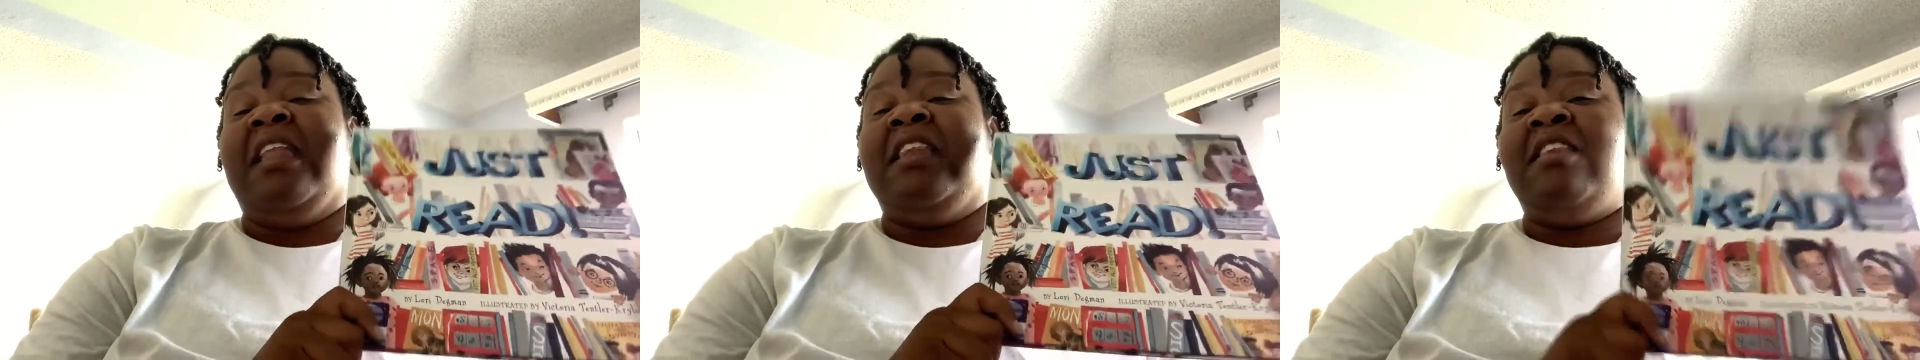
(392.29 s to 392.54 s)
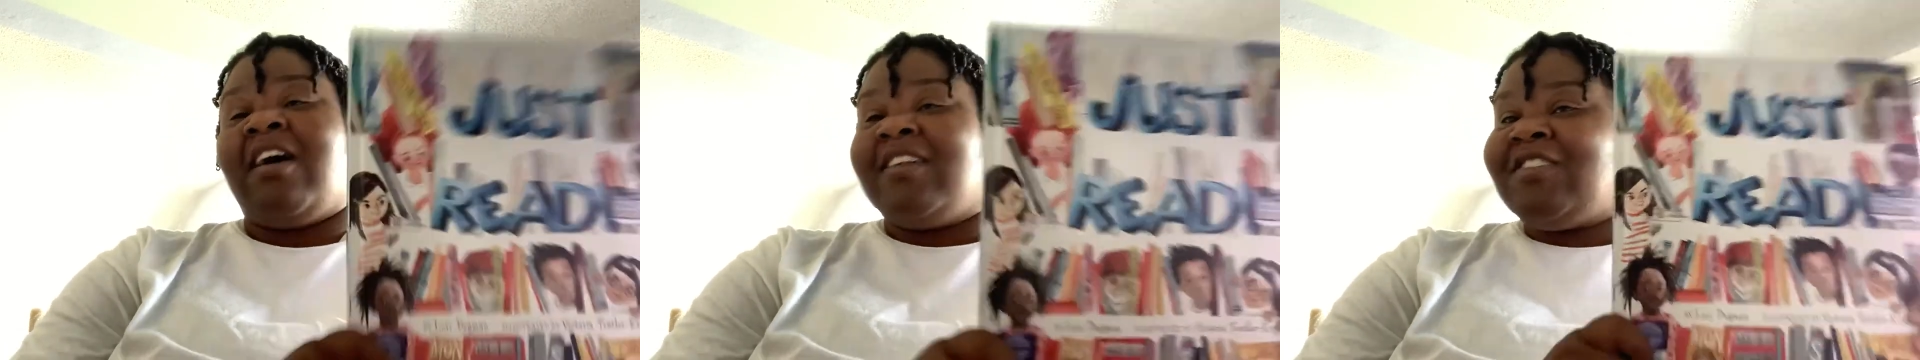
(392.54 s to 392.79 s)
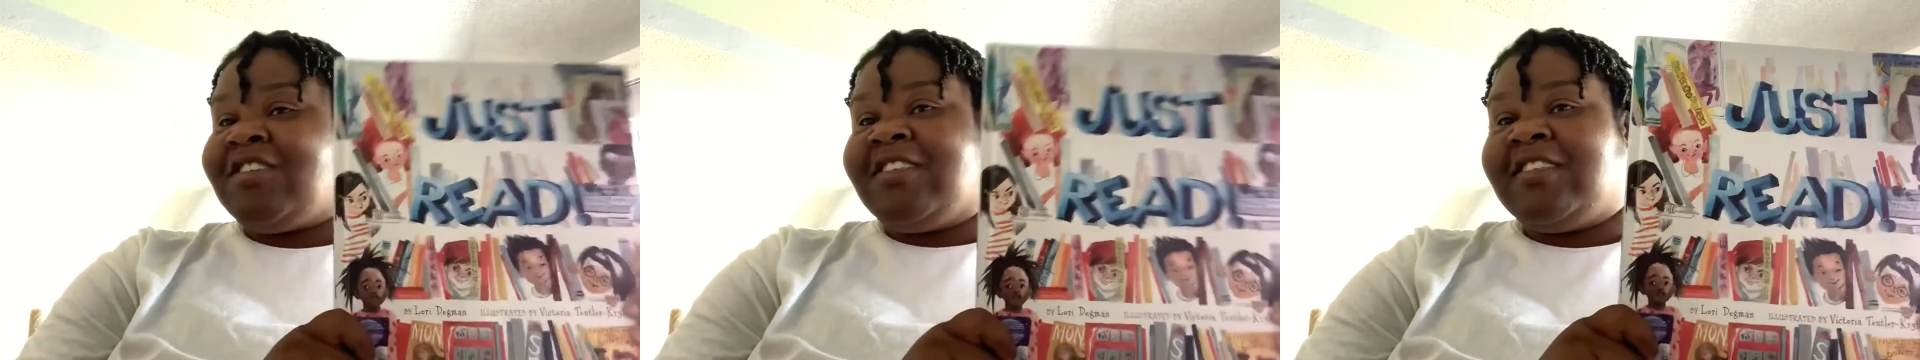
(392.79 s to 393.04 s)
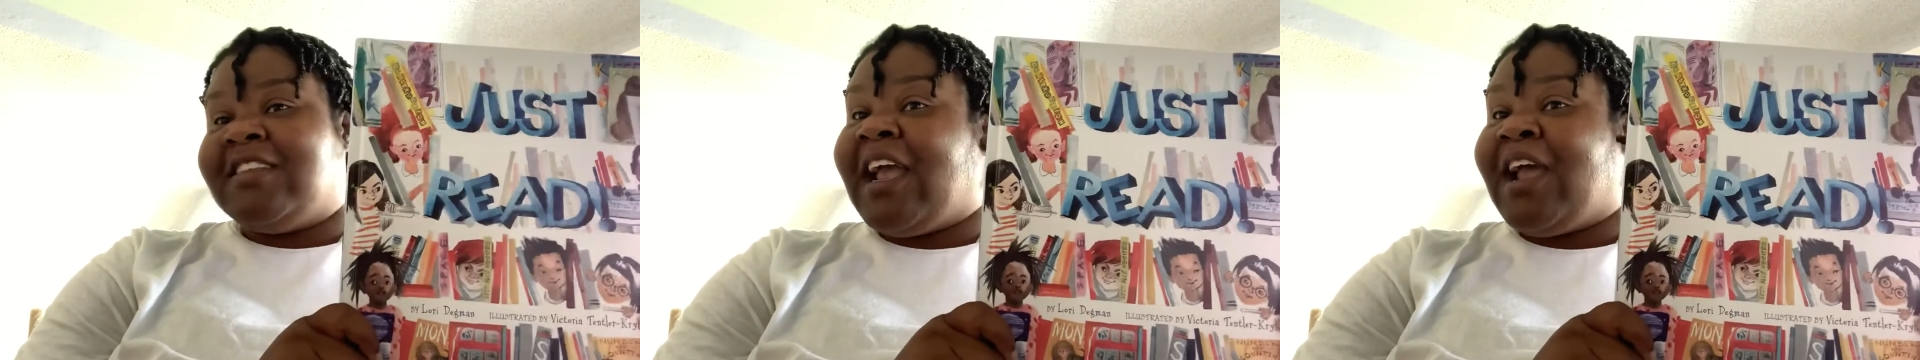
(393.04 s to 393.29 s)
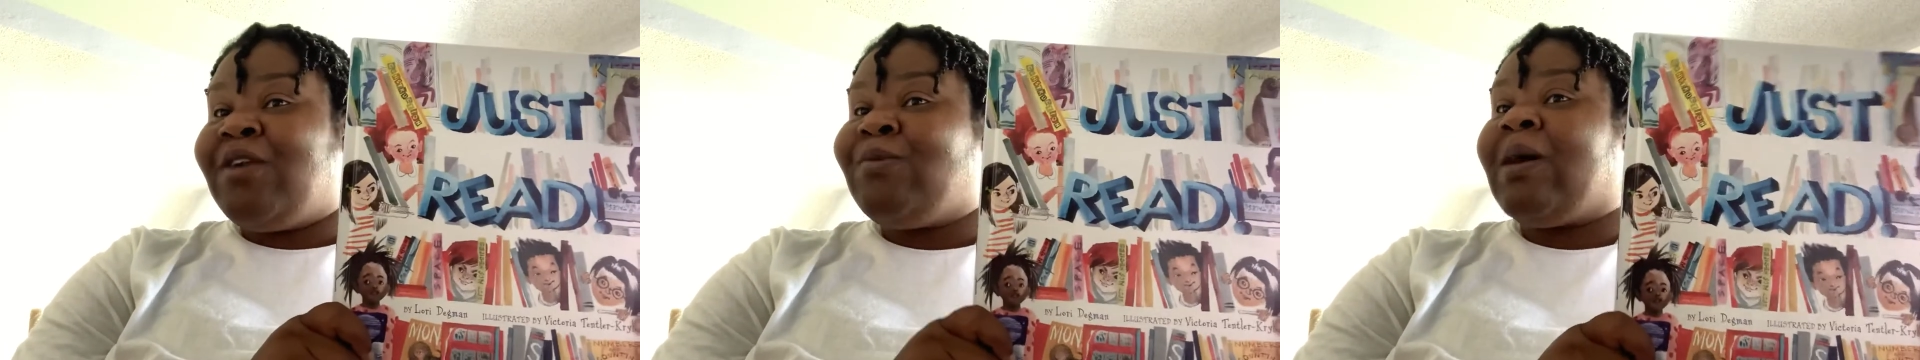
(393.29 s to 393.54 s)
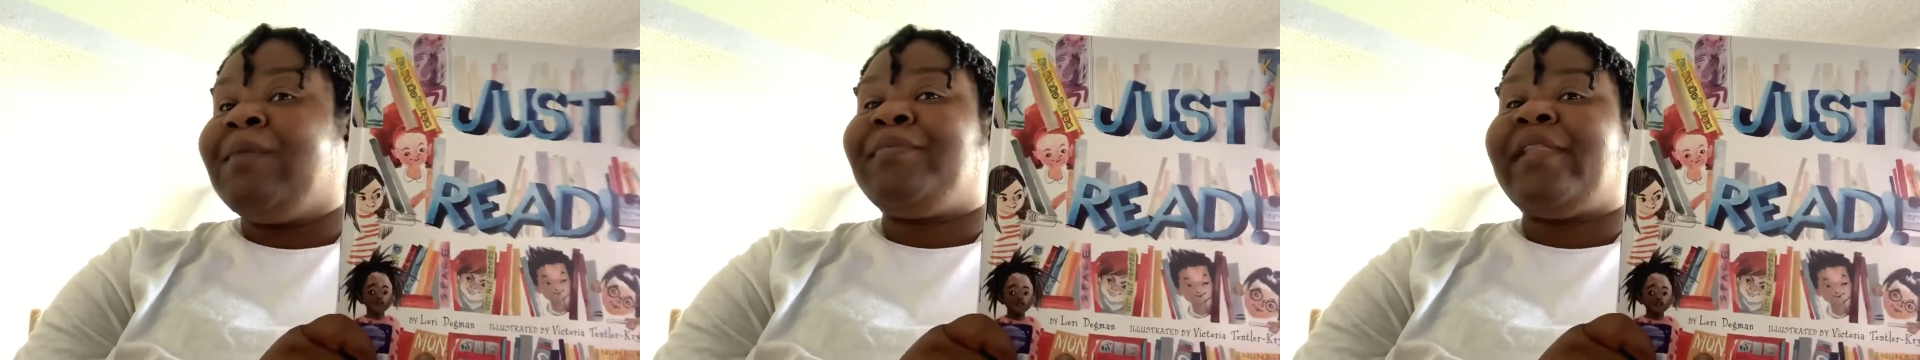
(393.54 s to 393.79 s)
not just stay
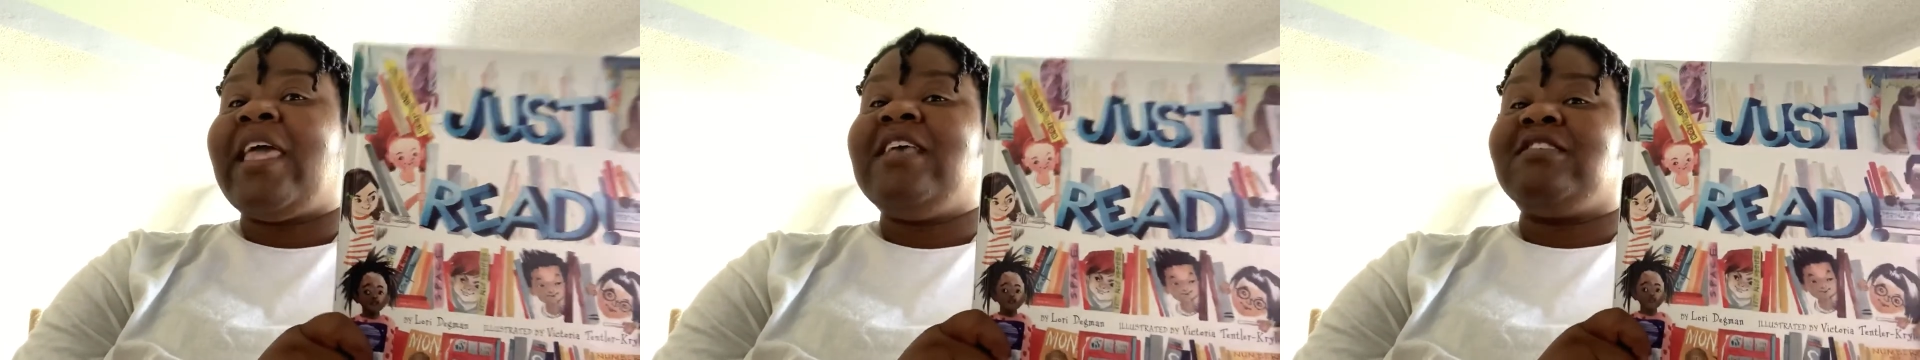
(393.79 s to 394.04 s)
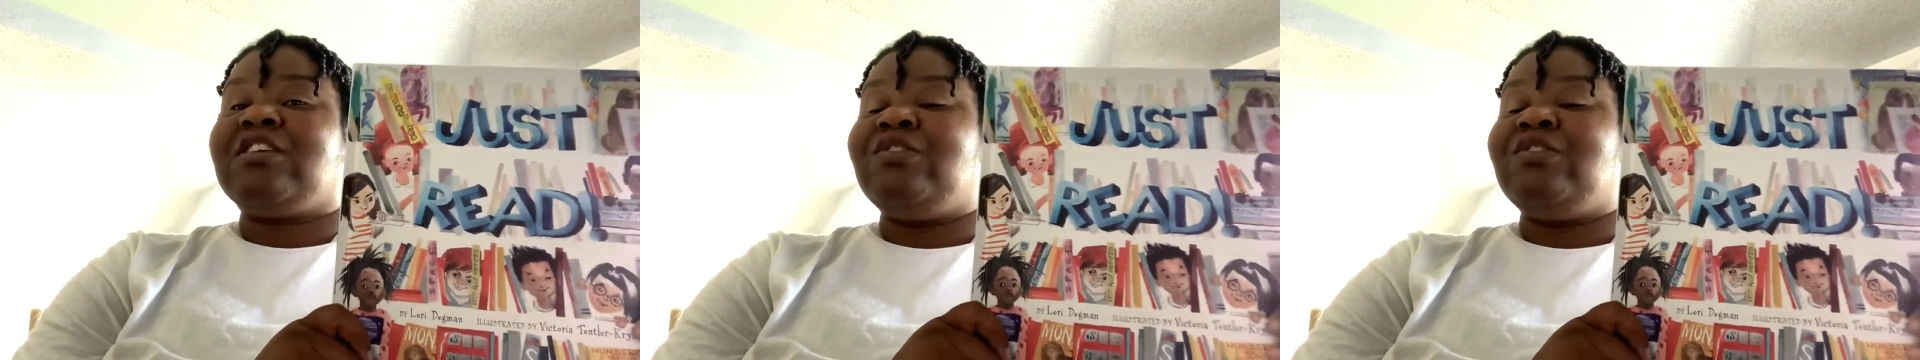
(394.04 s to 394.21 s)
in one place.